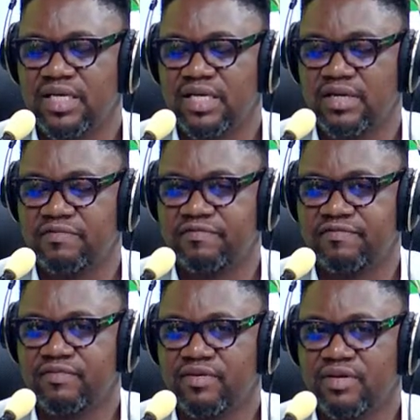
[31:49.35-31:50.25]
if
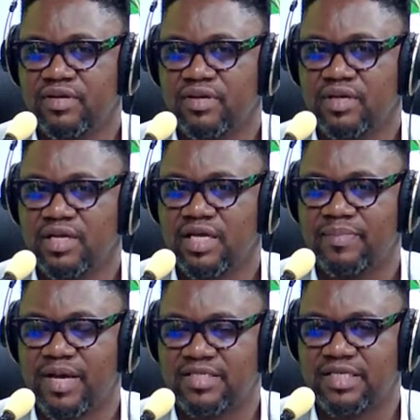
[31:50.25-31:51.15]
a
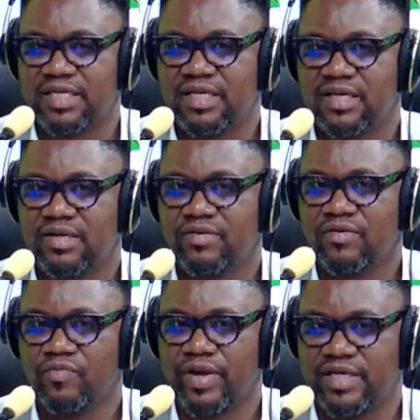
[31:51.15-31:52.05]
party
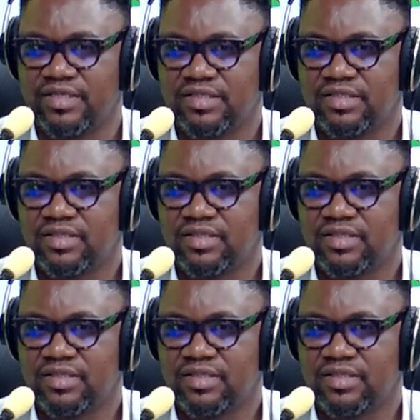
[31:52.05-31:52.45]
wins,